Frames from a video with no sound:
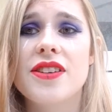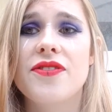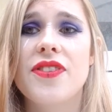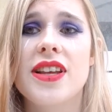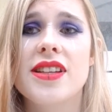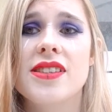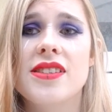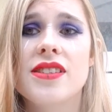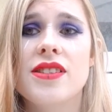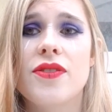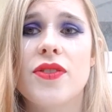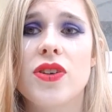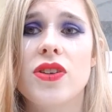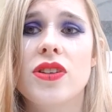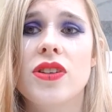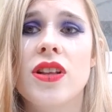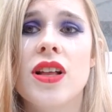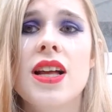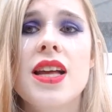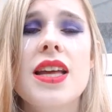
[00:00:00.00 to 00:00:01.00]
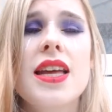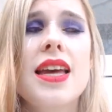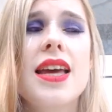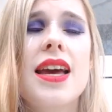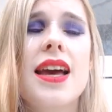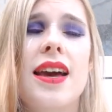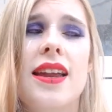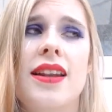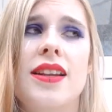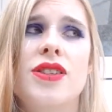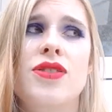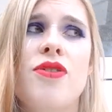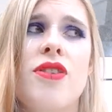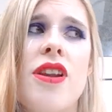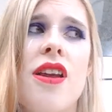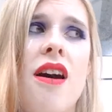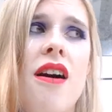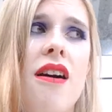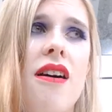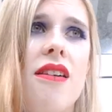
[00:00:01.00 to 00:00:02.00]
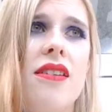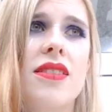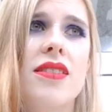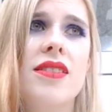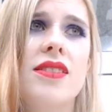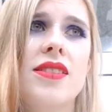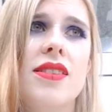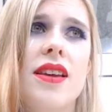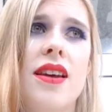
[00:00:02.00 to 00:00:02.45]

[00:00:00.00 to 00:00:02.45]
festival, and it's really hard.